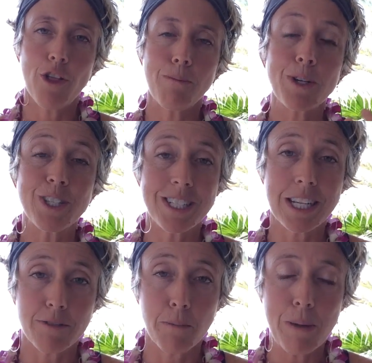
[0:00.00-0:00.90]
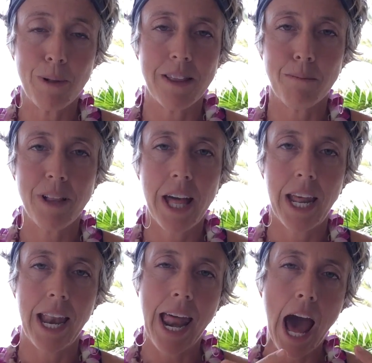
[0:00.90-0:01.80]
the most successful people on the
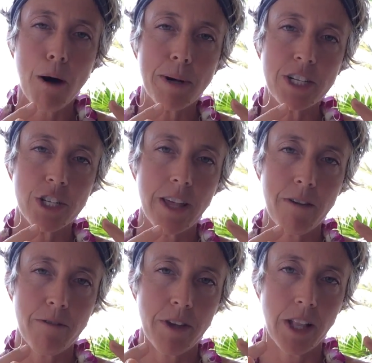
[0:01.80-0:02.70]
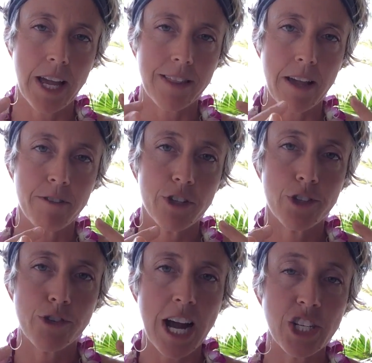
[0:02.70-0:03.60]
planet and how much they feel like they've
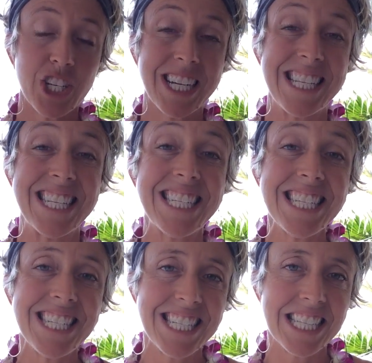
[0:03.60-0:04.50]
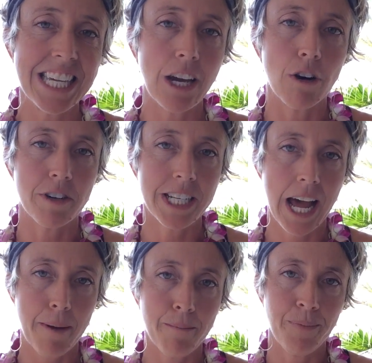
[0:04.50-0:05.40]
stretched consistently over
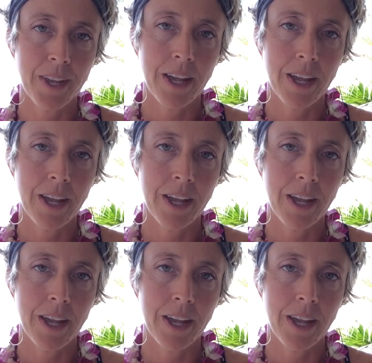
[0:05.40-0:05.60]
time.